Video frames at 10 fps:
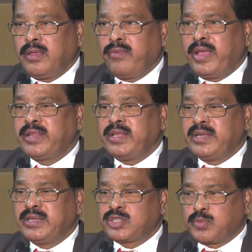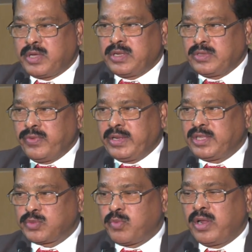where the small, where
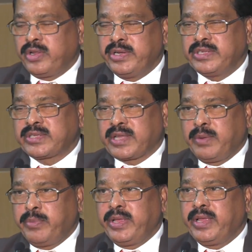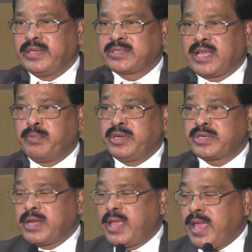the small units can be
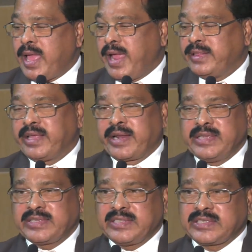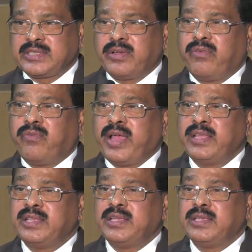established, and the reasons why
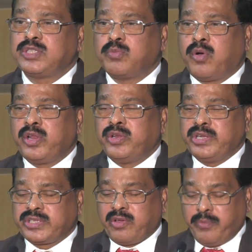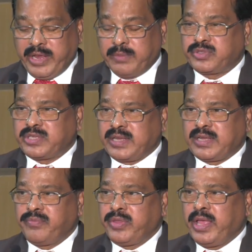the small units have become sick.
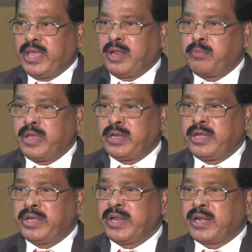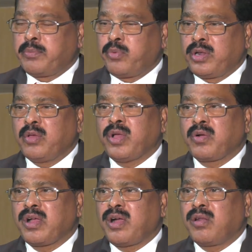A, re, a detailed report, we have
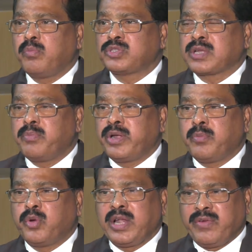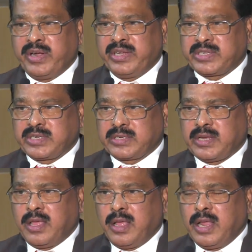almost completed about eleven districts.
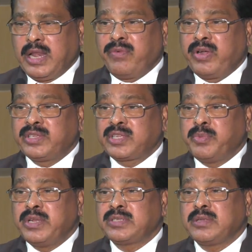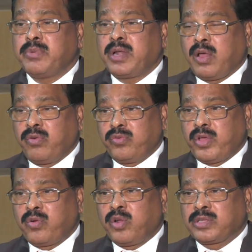eleven districts means now we
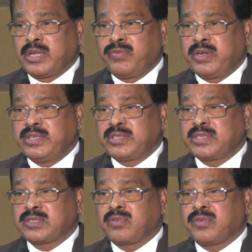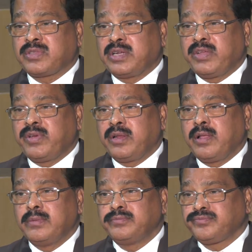have got thirty-one districts out of thirty-one.
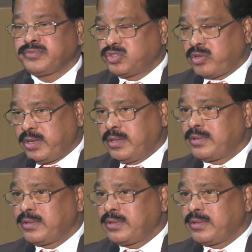Sorry.